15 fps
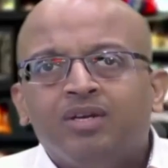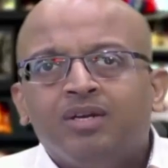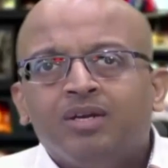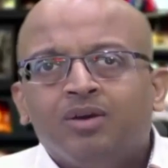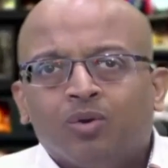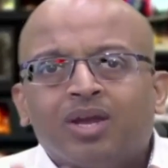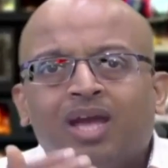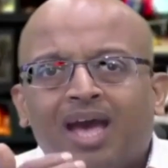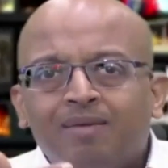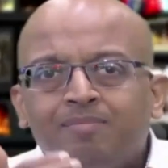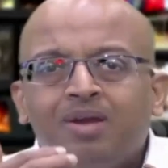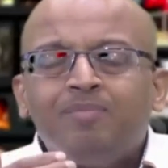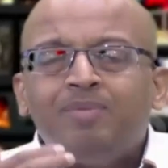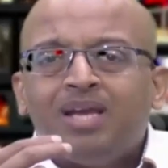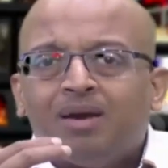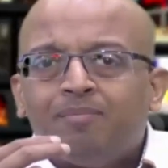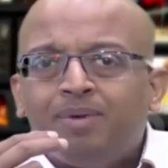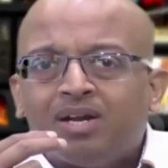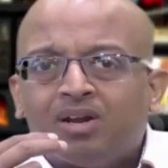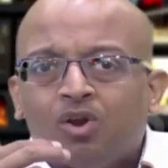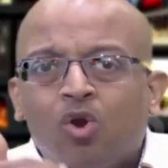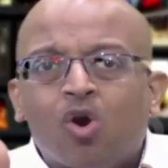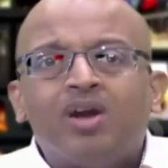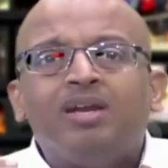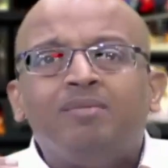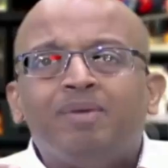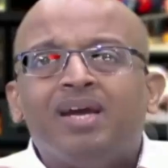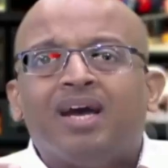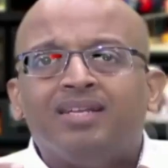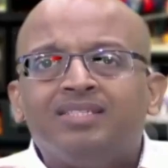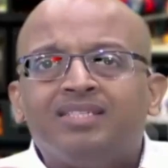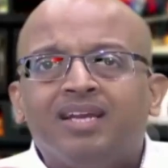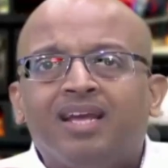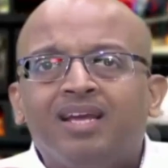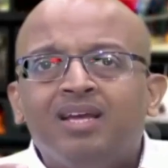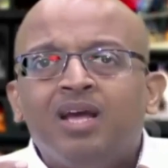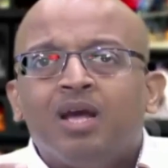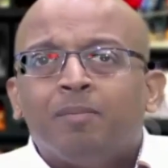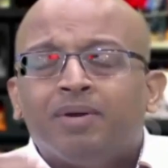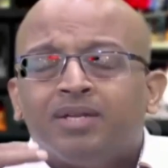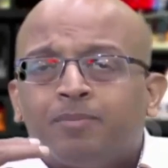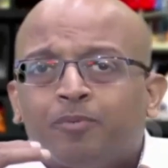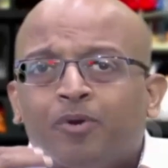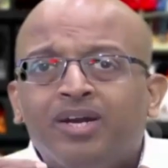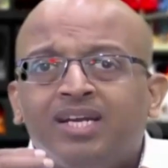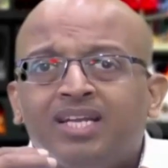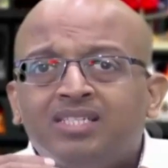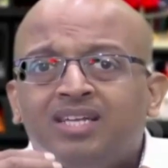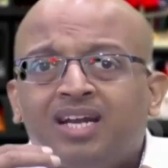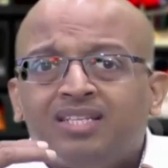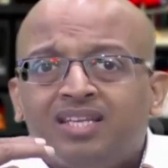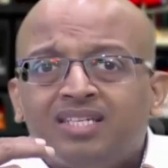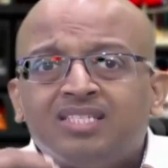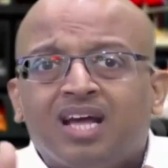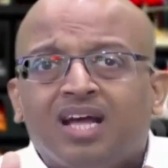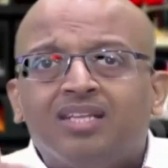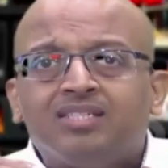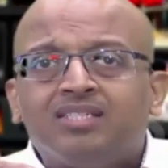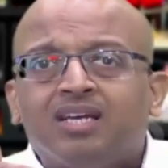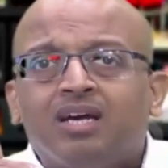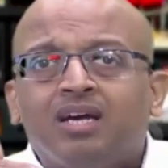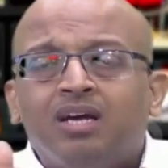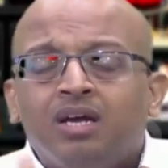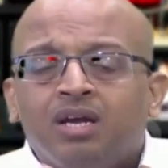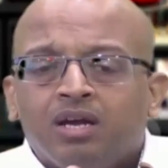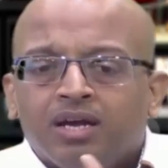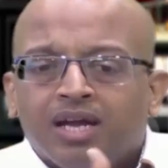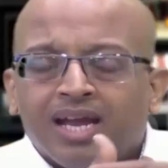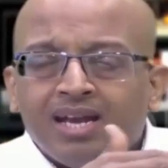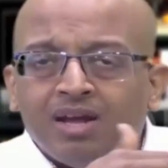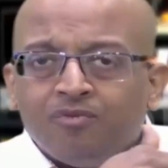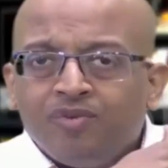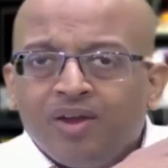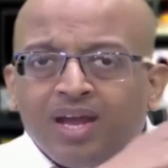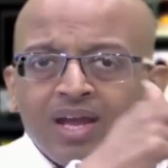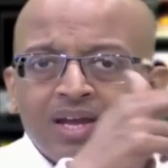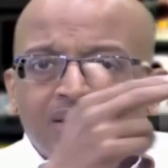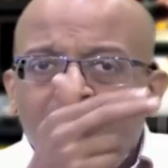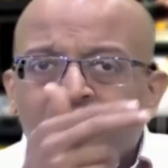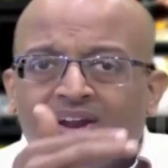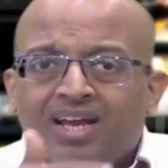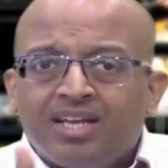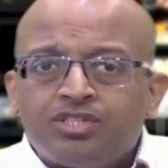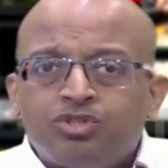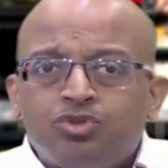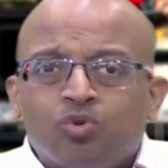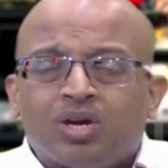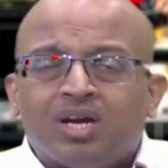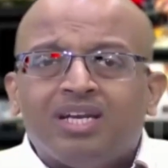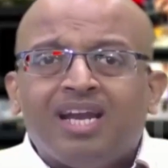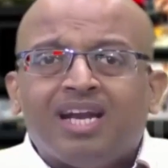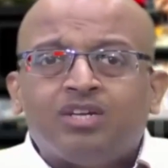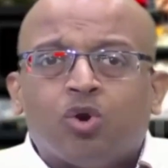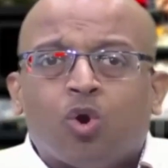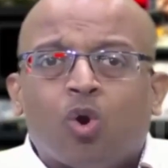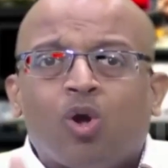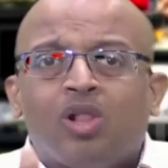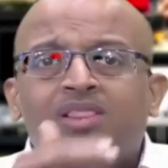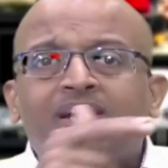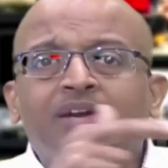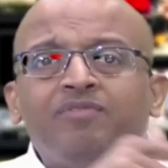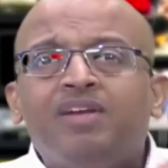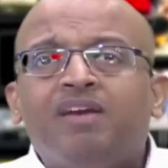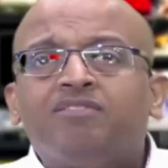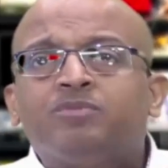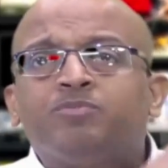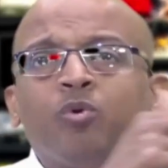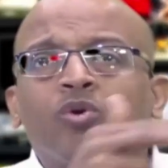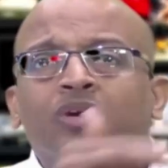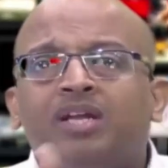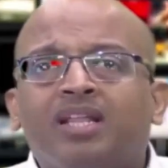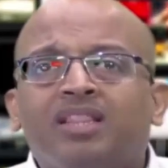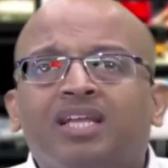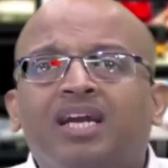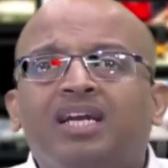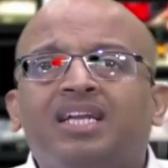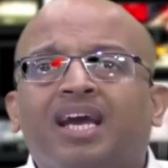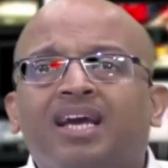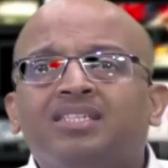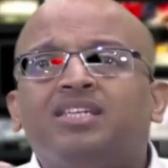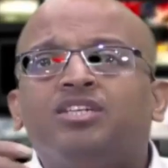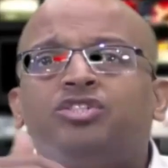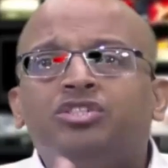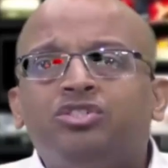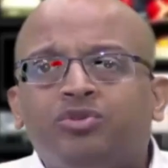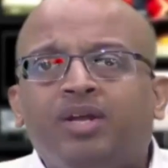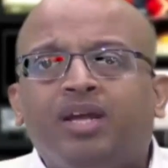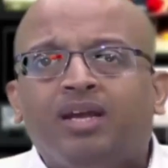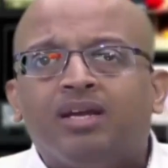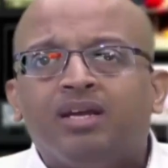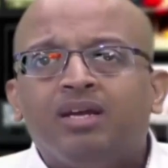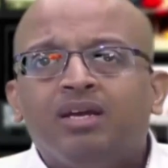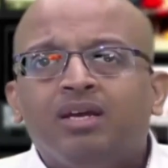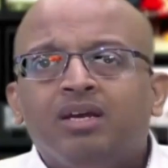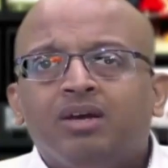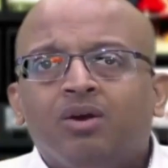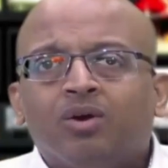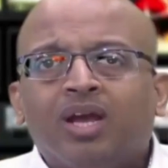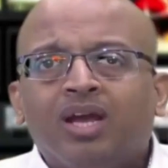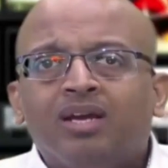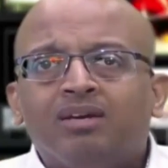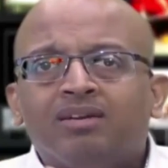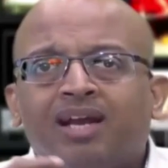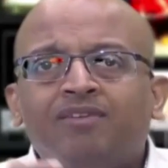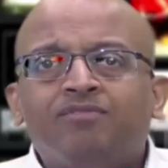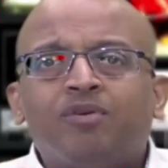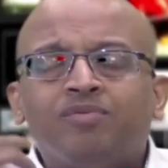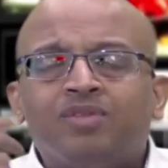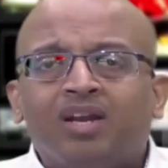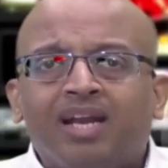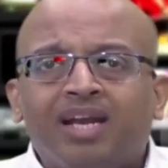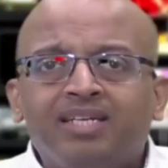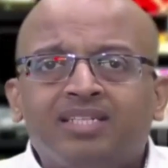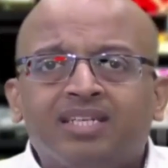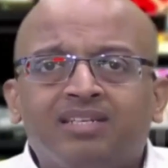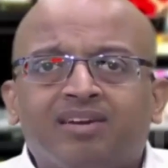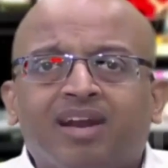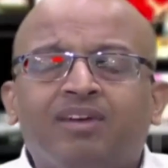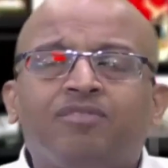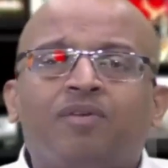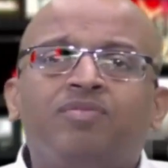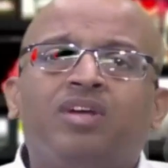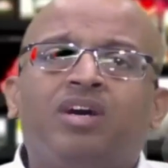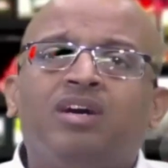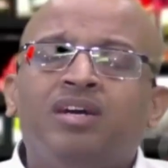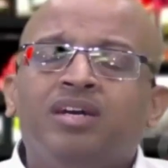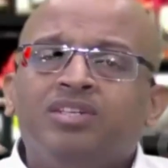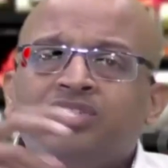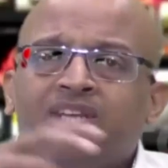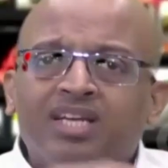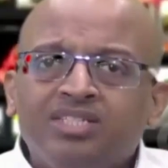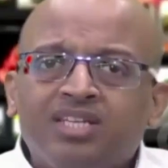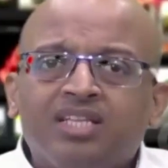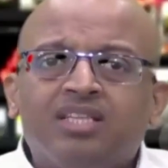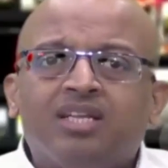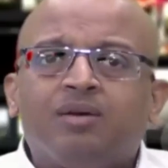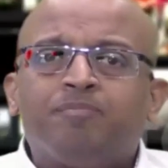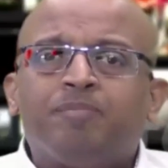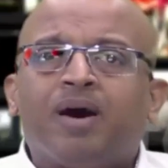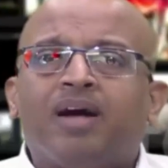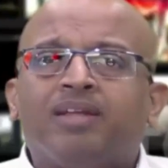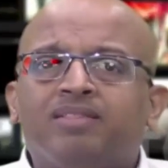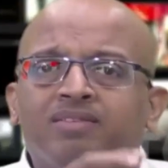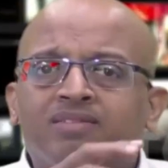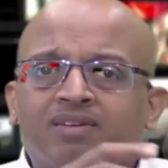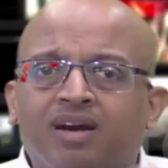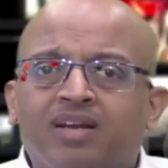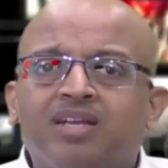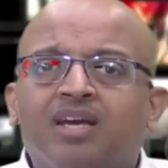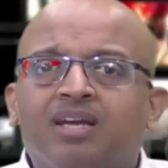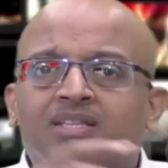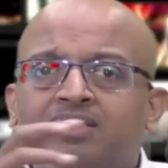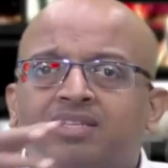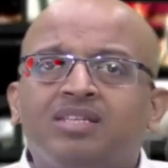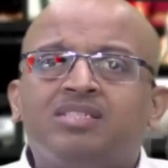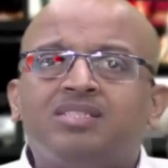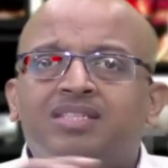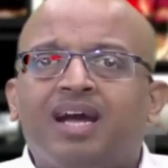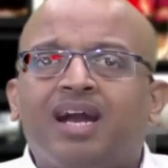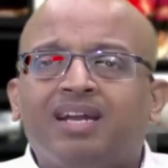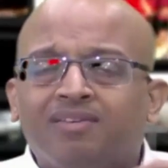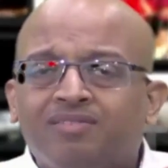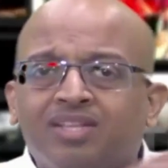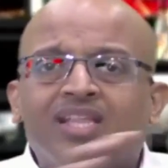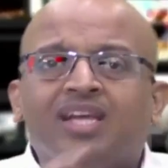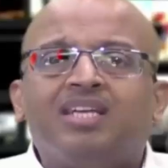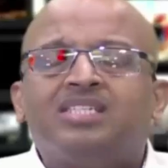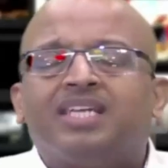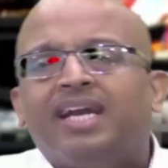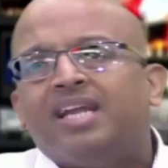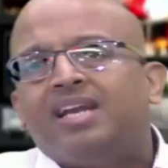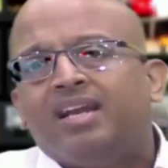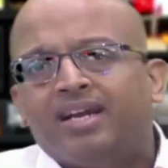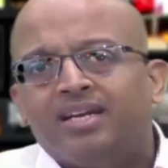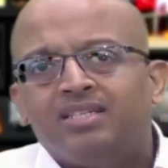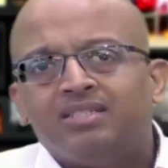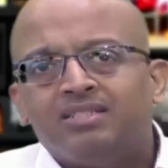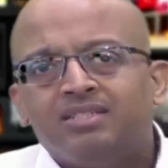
Okay, I may be a bit long in my answering, but the point is that this answer, in a way, tries to connect all that we have spoken in the entire session today. Okay, right from the LinkedIn, right from the changing the path, career, this, that, everything is getting linked.